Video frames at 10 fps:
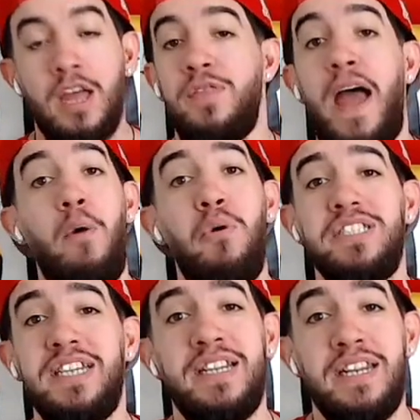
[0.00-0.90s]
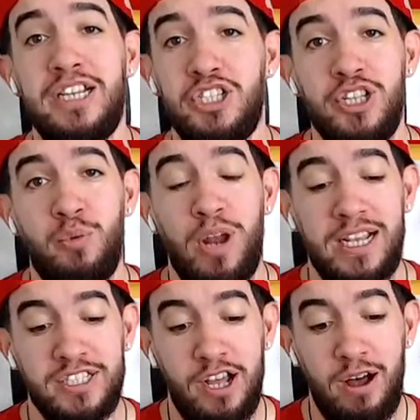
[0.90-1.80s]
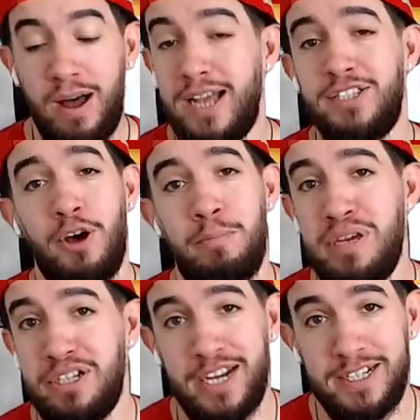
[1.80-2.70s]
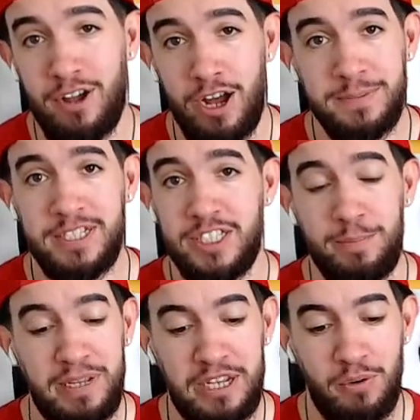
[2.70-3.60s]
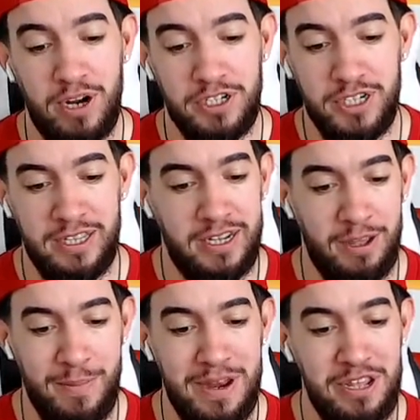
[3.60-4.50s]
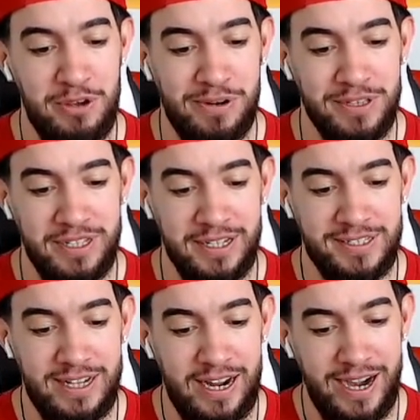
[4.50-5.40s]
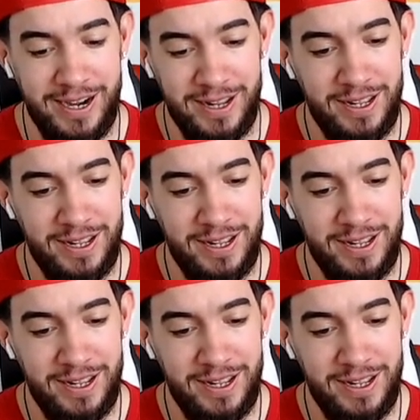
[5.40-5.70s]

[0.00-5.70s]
That wasn't initially what I saw. I saw BJ Thompson speed rush and then a Minihue on the inside.